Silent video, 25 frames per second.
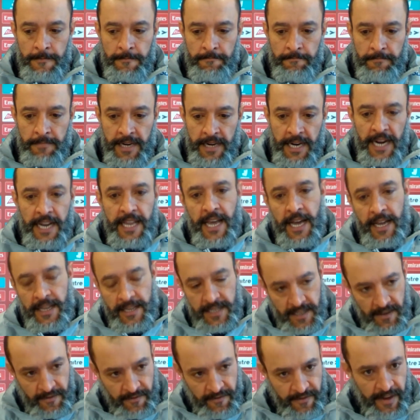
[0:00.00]
Ryan
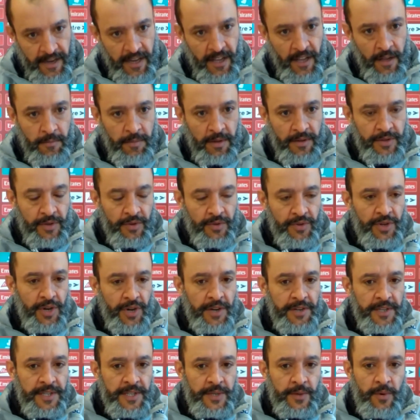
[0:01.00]
is available to
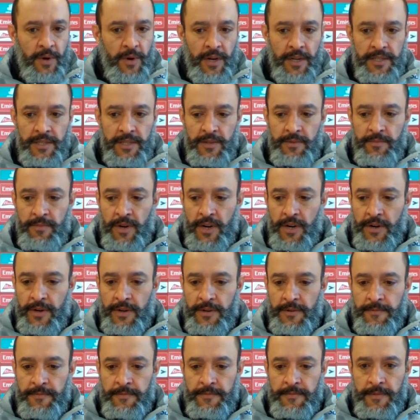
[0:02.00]
join the squad
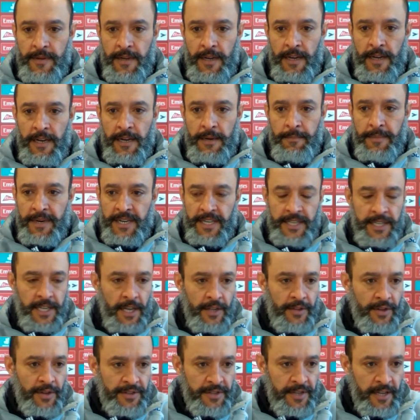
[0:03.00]
tomorrow. Marcel,
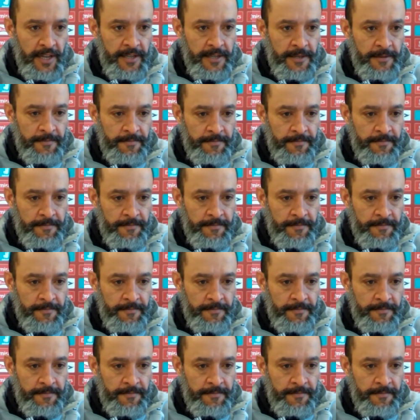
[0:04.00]
not yet.